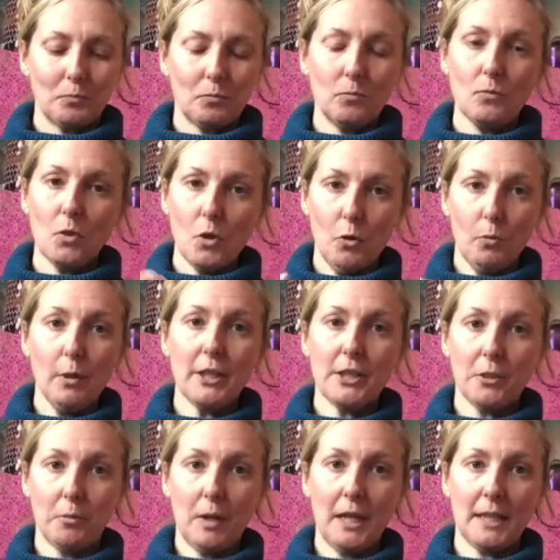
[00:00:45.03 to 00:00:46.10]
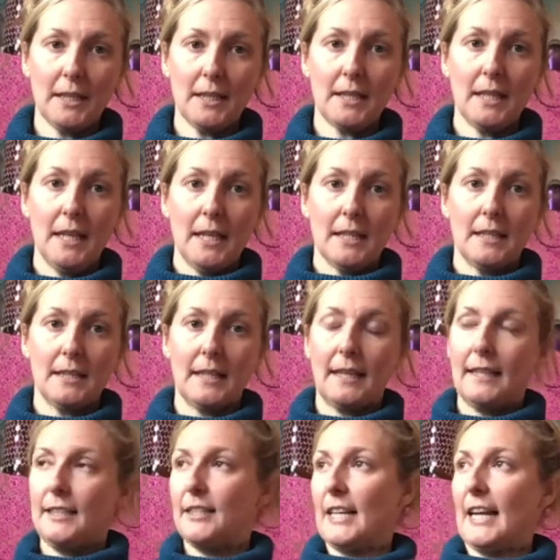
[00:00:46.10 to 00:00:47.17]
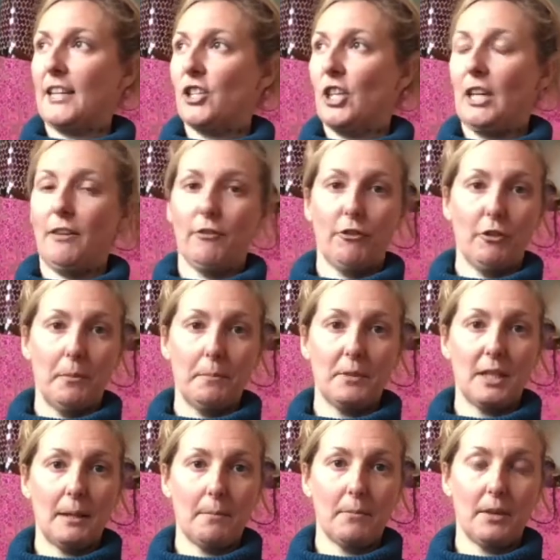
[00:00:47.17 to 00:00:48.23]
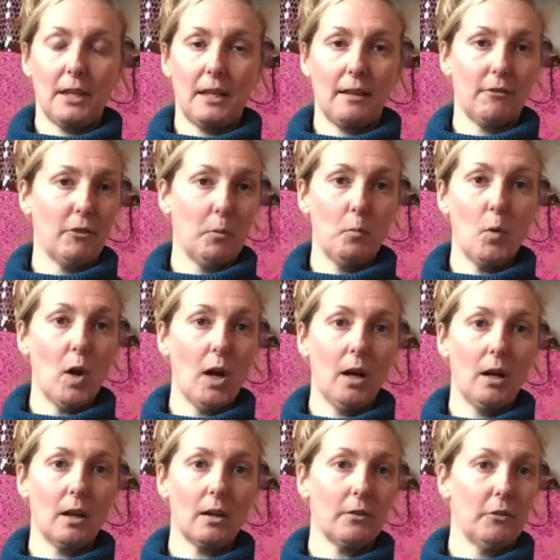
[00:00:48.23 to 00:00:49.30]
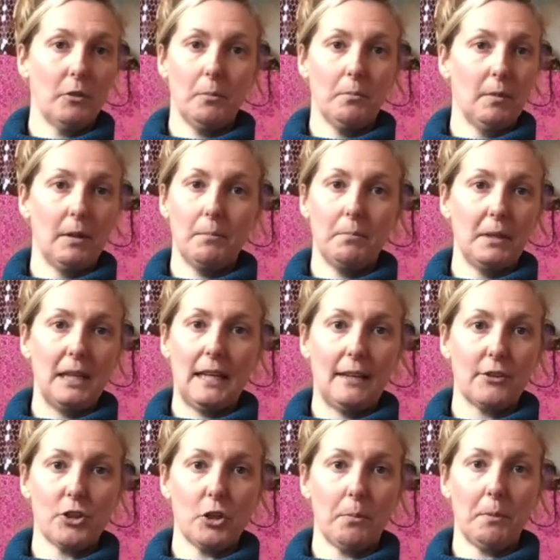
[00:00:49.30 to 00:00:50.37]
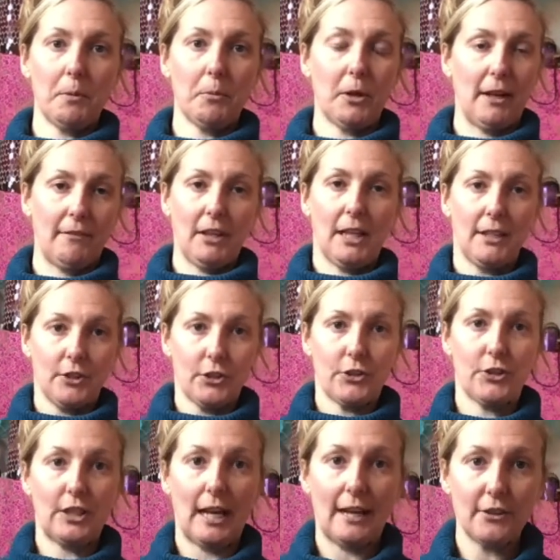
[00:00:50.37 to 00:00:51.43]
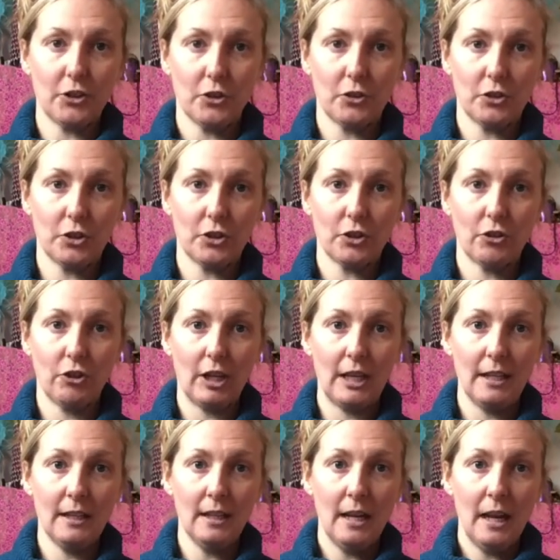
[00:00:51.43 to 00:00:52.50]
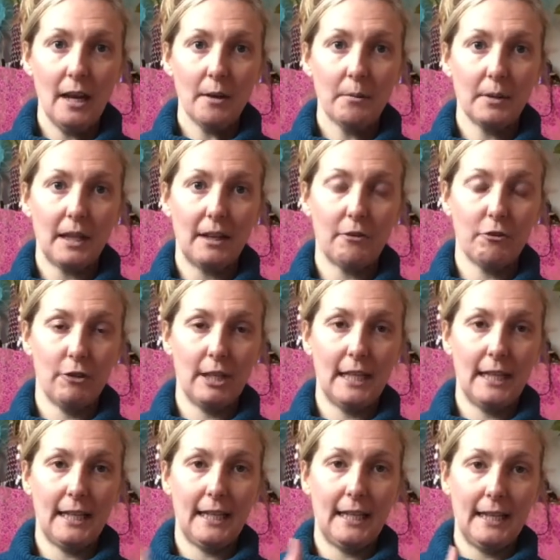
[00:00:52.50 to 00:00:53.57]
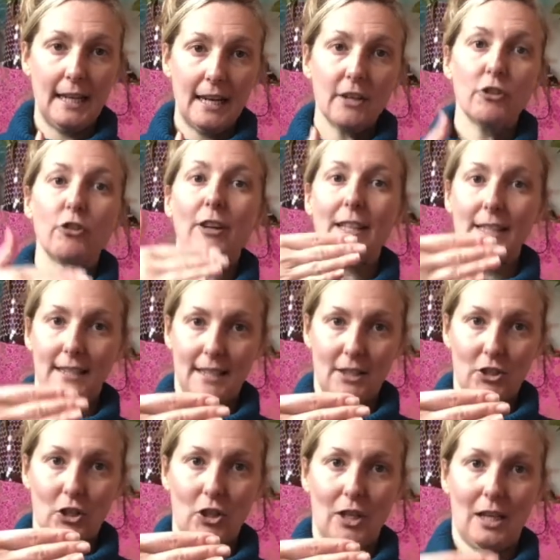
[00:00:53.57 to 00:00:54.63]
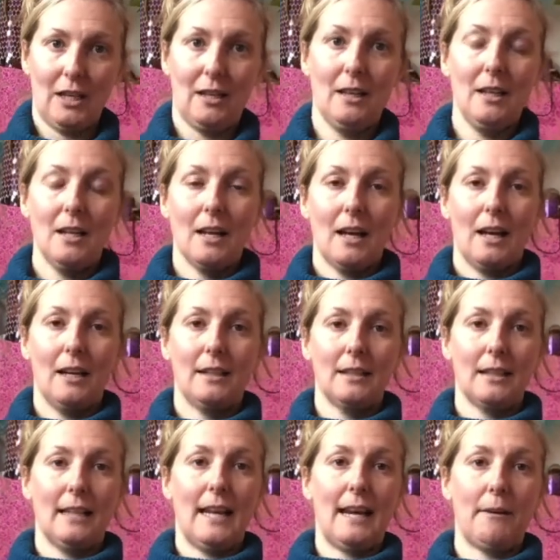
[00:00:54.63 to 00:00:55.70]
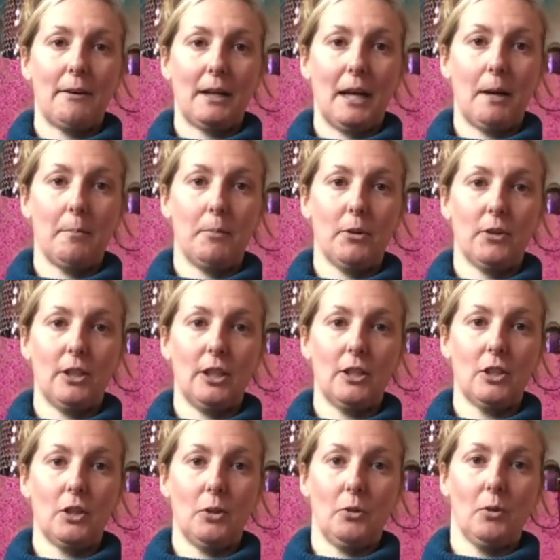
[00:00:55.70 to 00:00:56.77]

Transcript: or one-to-ones, to suddenly dash in from something, from work, from being out shopping, whatever, and just dash onto screen without really transitioning and allowing our body to